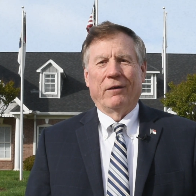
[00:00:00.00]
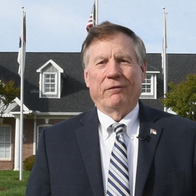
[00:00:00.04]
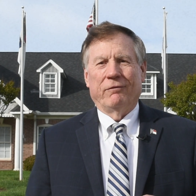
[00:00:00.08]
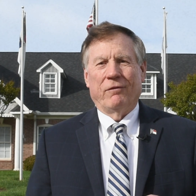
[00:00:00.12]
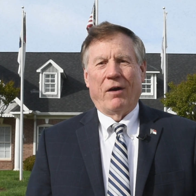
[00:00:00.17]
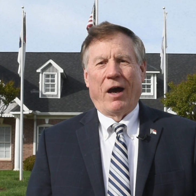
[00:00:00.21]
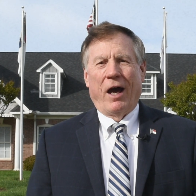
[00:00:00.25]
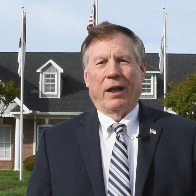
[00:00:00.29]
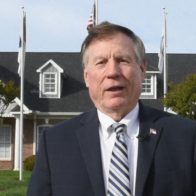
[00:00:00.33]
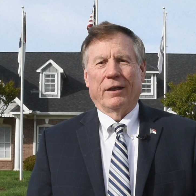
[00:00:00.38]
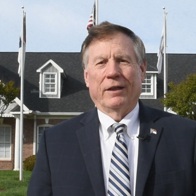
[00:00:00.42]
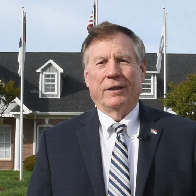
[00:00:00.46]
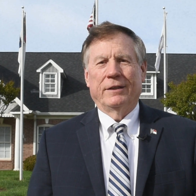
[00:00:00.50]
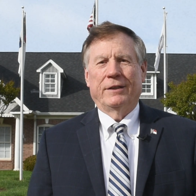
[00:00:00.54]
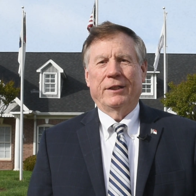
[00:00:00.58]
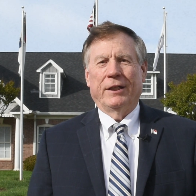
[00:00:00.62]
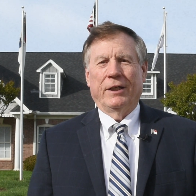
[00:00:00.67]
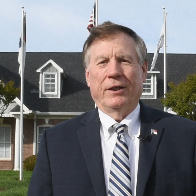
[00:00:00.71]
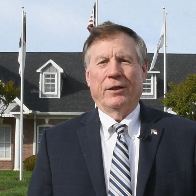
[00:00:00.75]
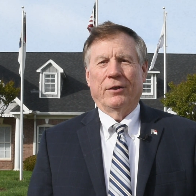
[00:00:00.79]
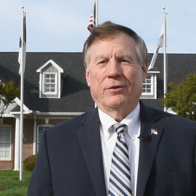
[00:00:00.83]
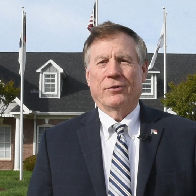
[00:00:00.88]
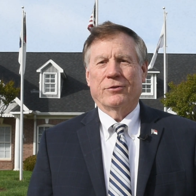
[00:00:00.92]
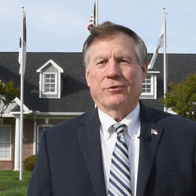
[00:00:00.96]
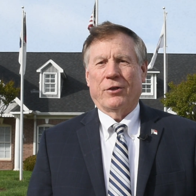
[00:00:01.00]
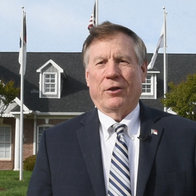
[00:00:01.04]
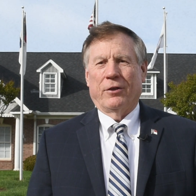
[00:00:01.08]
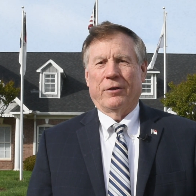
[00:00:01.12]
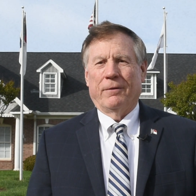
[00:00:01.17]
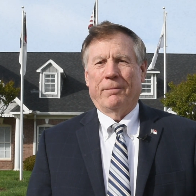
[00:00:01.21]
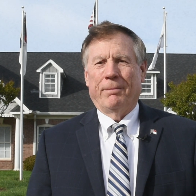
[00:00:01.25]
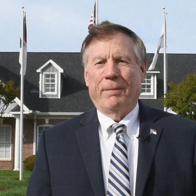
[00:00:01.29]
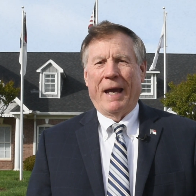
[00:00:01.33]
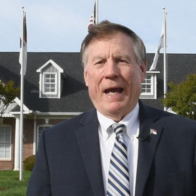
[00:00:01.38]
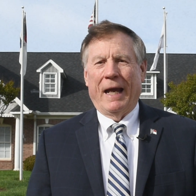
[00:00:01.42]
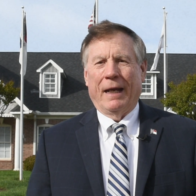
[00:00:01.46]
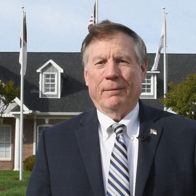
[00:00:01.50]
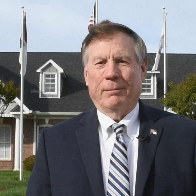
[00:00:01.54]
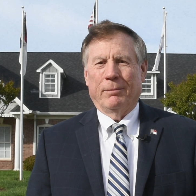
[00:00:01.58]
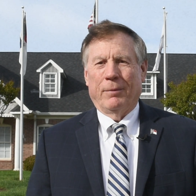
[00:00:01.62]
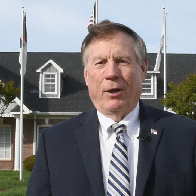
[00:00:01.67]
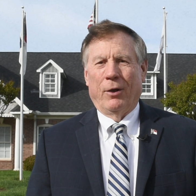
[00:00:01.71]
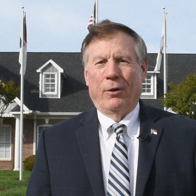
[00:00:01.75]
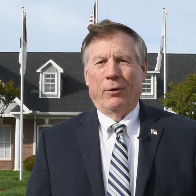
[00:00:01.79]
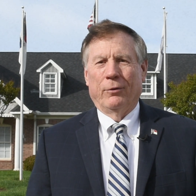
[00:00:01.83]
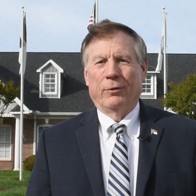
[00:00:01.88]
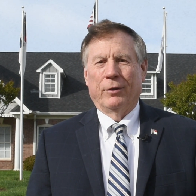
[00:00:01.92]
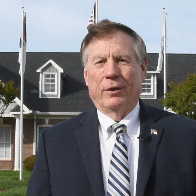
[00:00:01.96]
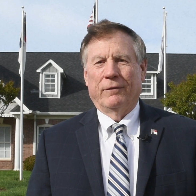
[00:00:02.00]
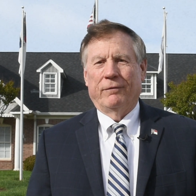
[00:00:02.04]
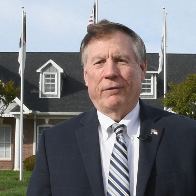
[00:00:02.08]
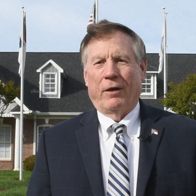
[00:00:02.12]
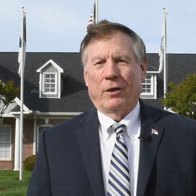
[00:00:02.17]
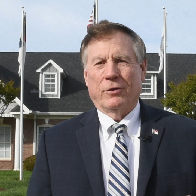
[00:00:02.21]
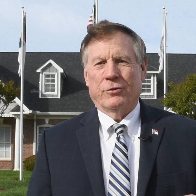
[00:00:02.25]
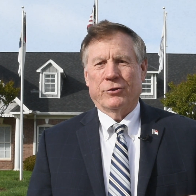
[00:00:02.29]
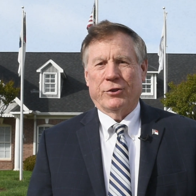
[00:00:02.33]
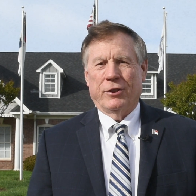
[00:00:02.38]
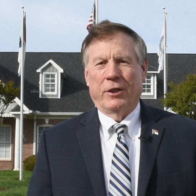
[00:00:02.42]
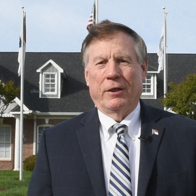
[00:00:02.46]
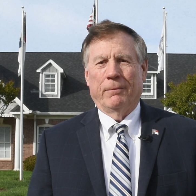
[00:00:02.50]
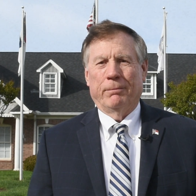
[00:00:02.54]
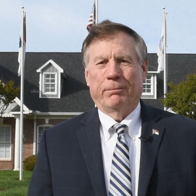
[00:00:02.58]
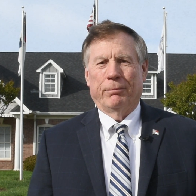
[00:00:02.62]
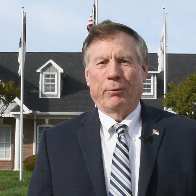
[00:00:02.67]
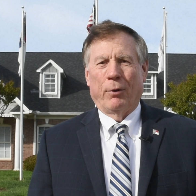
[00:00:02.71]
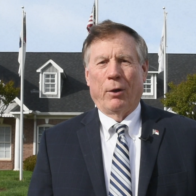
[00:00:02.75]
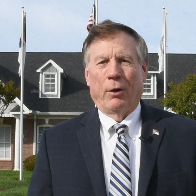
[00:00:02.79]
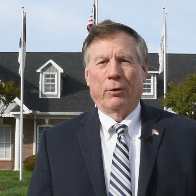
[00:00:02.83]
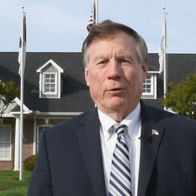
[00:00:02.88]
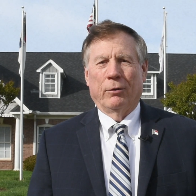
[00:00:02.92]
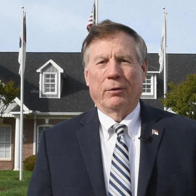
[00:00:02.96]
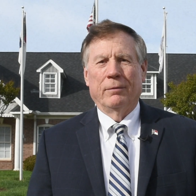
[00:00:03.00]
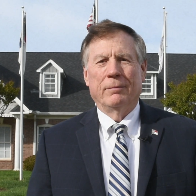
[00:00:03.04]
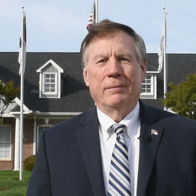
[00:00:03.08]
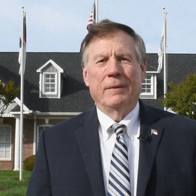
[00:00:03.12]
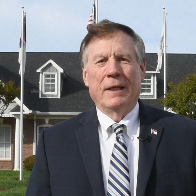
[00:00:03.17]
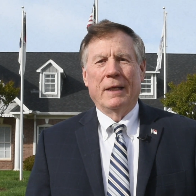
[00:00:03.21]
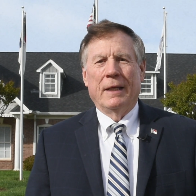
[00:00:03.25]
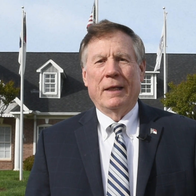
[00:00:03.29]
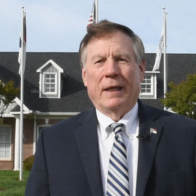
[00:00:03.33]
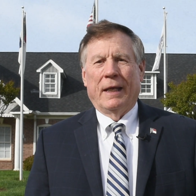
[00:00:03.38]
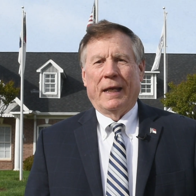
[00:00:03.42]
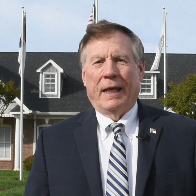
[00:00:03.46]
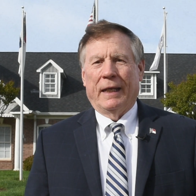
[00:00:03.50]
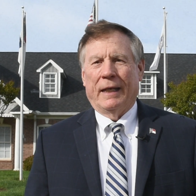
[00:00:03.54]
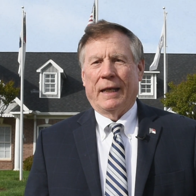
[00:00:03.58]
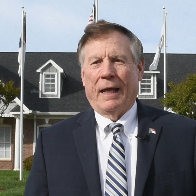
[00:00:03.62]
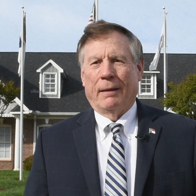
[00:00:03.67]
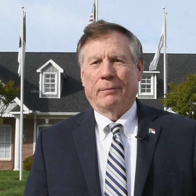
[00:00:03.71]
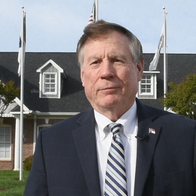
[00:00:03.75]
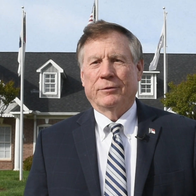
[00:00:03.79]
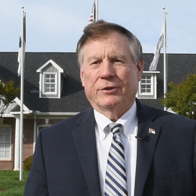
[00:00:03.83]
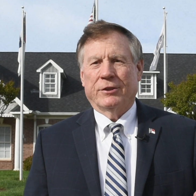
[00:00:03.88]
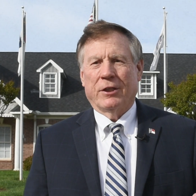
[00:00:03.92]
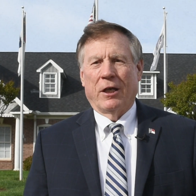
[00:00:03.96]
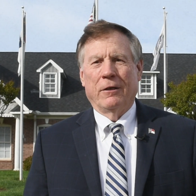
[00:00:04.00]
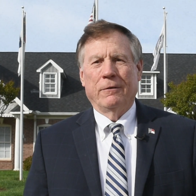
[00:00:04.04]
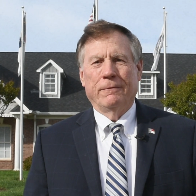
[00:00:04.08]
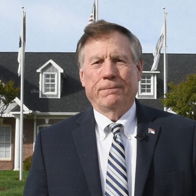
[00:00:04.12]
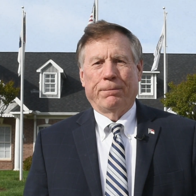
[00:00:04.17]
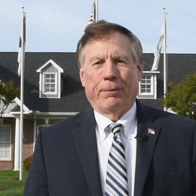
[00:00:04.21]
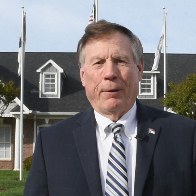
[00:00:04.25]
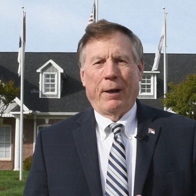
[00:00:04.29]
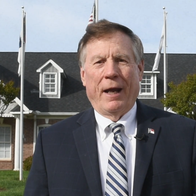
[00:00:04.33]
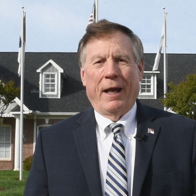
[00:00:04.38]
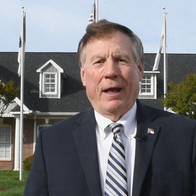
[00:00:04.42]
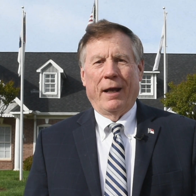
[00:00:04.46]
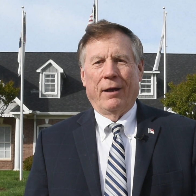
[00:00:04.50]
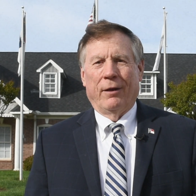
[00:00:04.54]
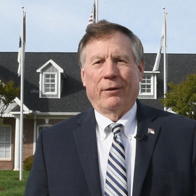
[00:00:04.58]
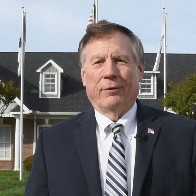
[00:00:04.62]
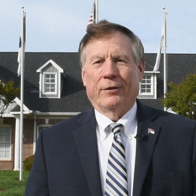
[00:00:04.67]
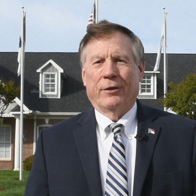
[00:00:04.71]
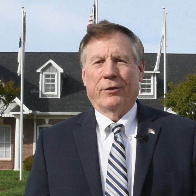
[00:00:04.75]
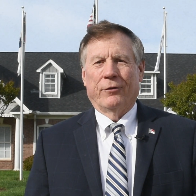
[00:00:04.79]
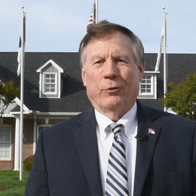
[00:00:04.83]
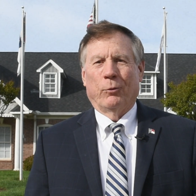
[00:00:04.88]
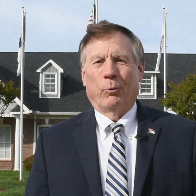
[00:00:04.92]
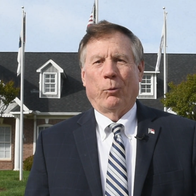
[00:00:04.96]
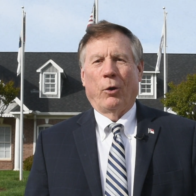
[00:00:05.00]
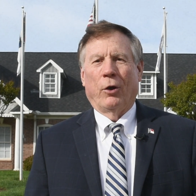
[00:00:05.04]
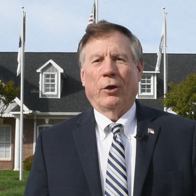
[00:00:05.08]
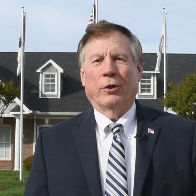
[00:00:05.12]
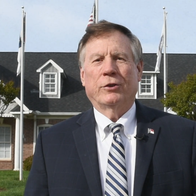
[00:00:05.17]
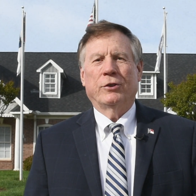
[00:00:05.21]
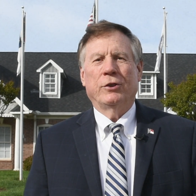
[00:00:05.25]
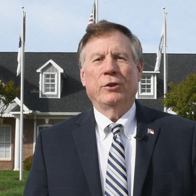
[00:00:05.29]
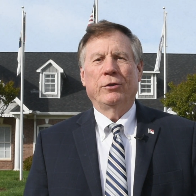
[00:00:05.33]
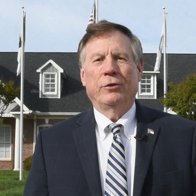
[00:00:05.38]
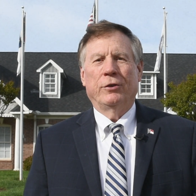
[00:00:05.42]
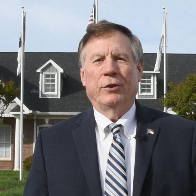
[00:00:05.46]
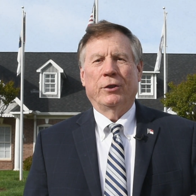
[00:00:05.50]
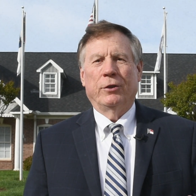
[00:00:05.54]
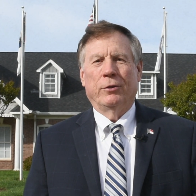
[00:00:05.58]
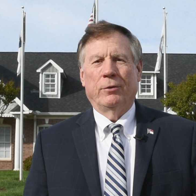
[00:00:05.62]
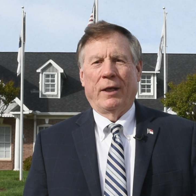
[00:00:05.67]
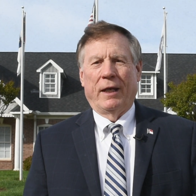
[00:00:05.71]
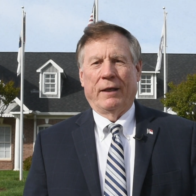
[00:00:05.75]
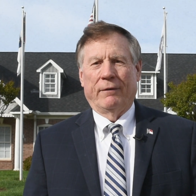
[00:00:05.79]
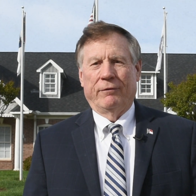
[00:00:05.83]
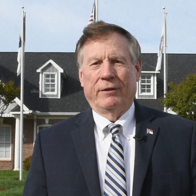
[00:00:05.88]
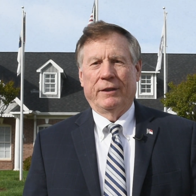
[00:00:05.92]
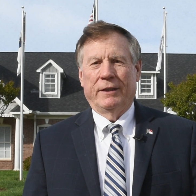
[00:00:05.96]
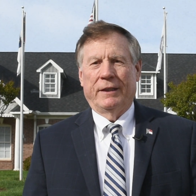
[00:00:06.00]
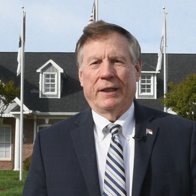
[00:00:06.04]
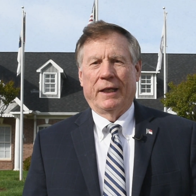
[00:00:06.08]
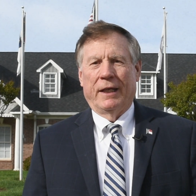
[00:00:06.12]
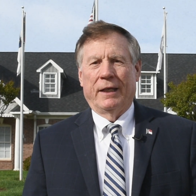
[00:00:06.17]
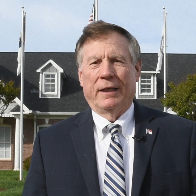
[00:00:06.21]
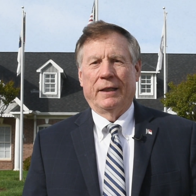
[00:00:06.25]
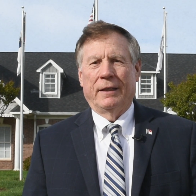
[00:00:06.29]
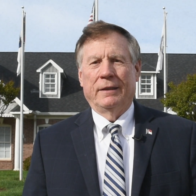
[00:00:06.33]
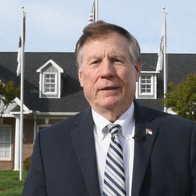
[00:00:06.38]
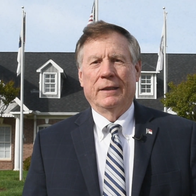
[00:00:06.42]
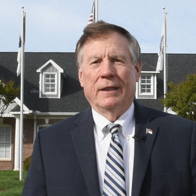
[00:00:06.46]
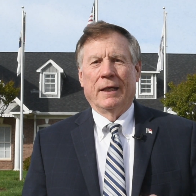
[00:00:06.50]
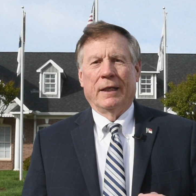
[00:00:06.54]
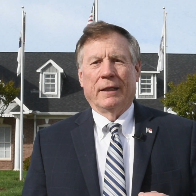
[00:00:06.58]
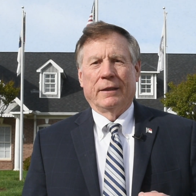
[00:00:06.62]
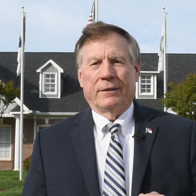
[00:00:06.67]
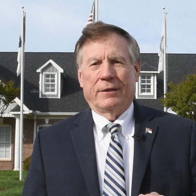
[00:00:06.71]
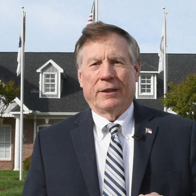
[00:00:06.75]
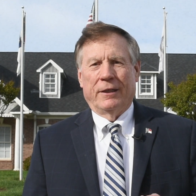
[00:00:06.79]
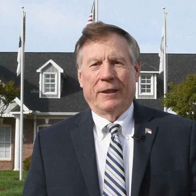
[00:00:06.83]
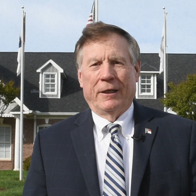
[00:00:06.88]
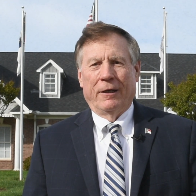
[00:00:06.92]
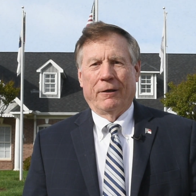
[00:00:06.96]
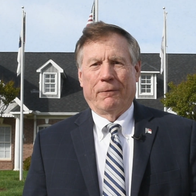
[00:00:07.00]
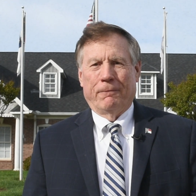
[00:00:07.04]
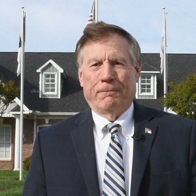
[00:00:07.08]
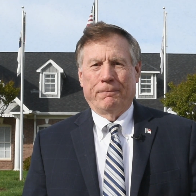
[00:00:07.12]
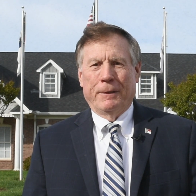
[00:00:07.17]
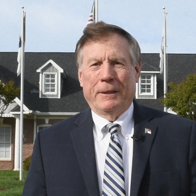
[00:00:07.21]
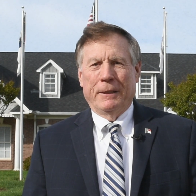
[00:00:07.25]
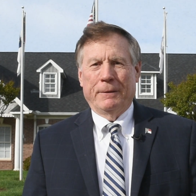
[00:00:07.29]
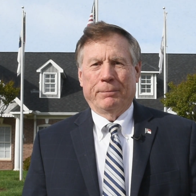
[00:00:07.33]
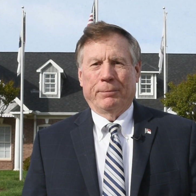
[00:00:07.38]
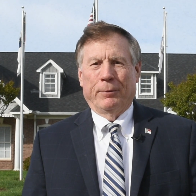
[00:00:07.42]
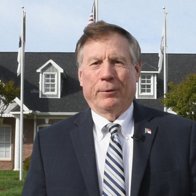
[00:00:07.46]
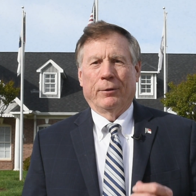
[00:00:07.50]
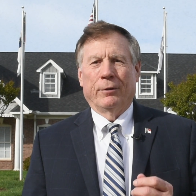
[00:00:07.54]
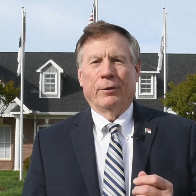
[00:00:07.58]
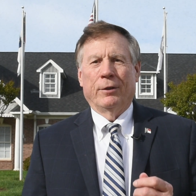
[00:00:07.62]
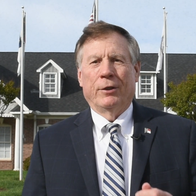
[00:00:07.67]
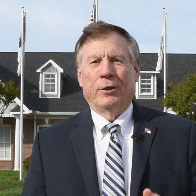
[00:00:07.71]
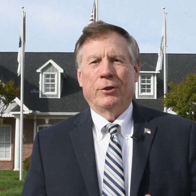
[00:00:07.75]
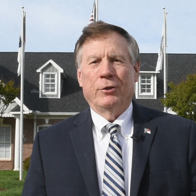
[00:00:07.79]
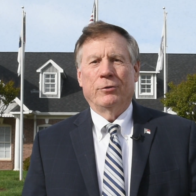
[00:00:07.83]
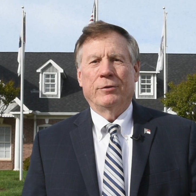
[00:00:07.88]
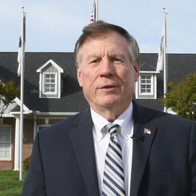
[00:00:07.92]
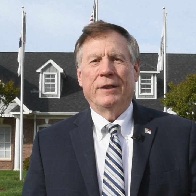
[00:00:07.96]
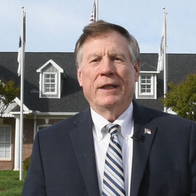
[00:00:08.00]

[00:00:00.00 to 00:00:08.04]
Volunteers are the backbone of our SHIIP program, and I'm so proud of the work you do every day to help people who